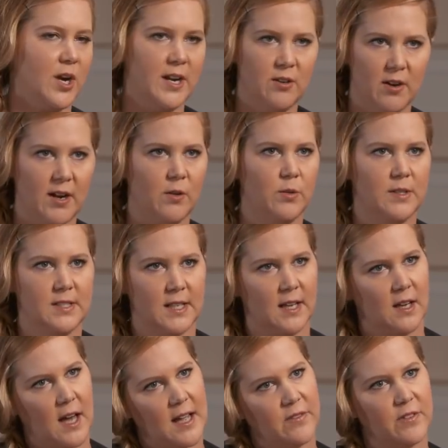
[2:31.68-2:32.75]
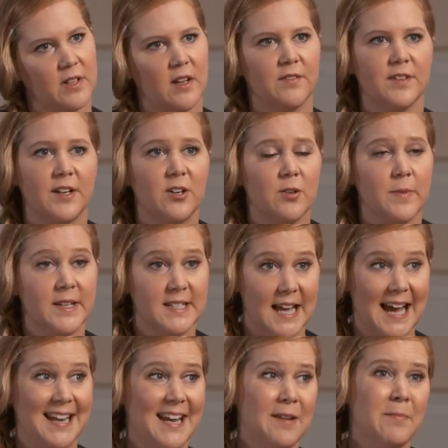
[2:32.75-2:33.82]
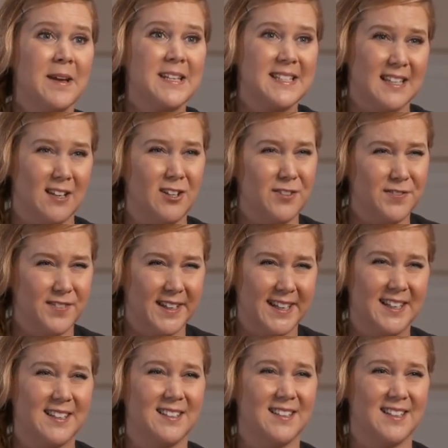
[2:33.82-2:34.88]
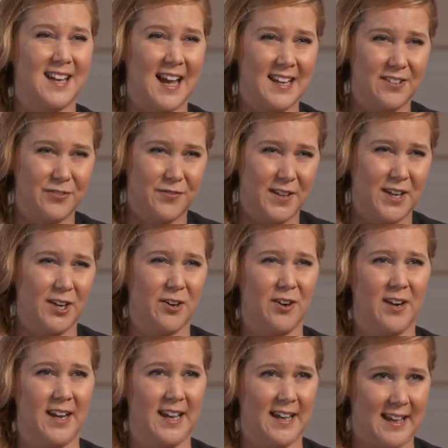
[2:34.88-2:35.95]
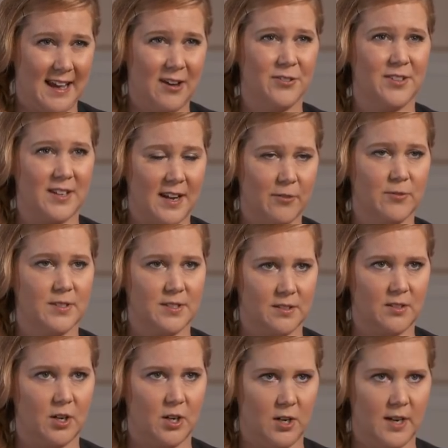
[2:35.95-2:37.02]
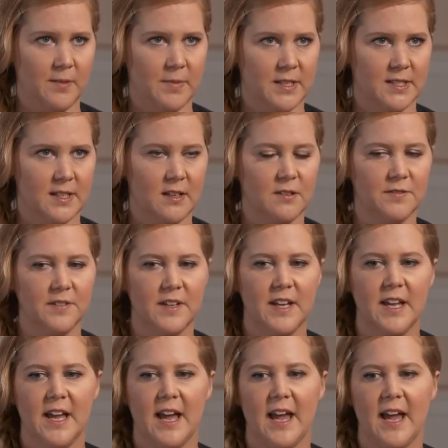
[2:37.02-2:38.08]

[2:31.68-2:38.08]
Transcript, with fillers: Trainwreck was like kind of a love letter to my dad and myself, like kind of figuring out that I was hurting myself.